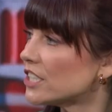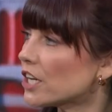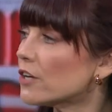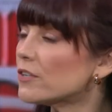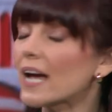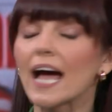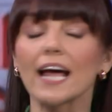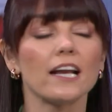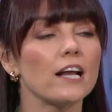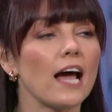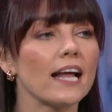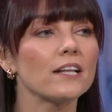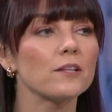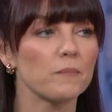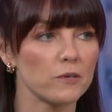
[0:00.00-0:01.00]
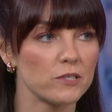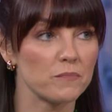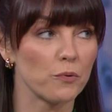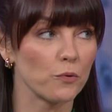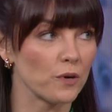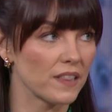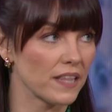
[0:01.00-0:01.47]
To go to, and the most
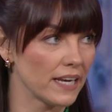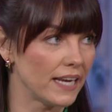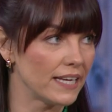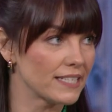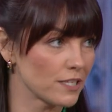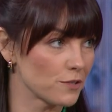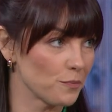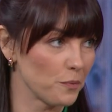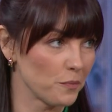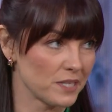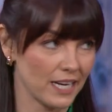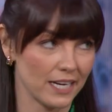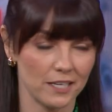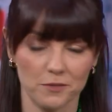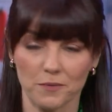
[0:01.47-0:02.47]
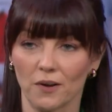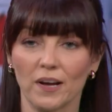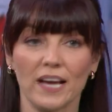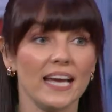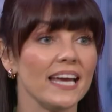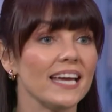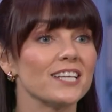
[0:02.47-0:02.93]
important thing is, as we were saying as well,
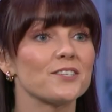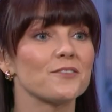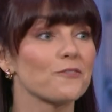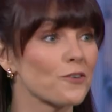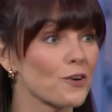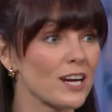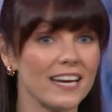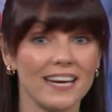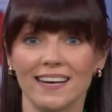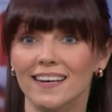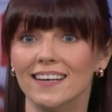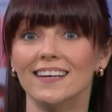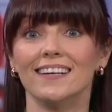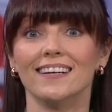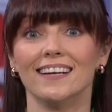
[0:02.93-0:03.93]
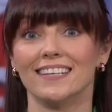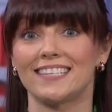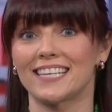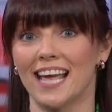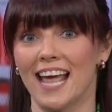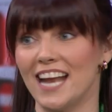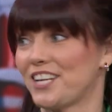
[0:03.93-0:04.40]
it's free.
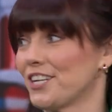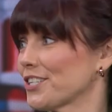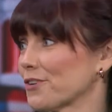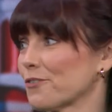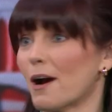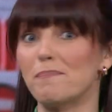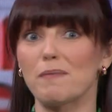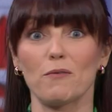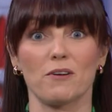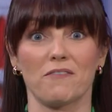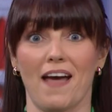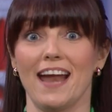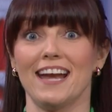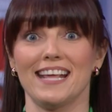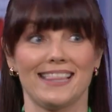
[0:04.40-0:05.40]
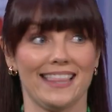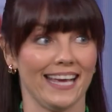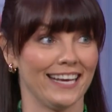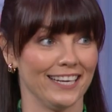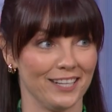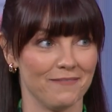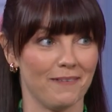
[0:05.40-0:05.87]
Just grab hold of
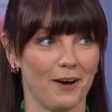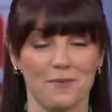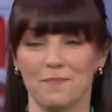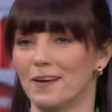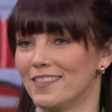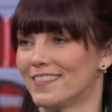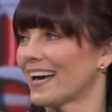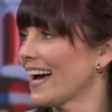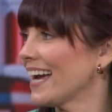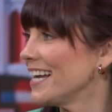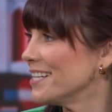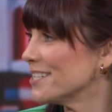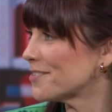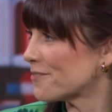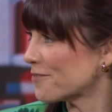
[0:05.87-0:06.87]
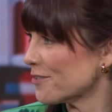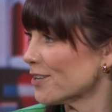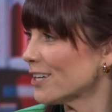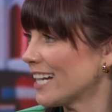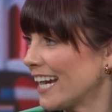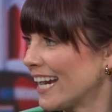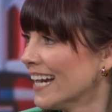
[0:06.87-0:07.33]
anything at the moment that is free.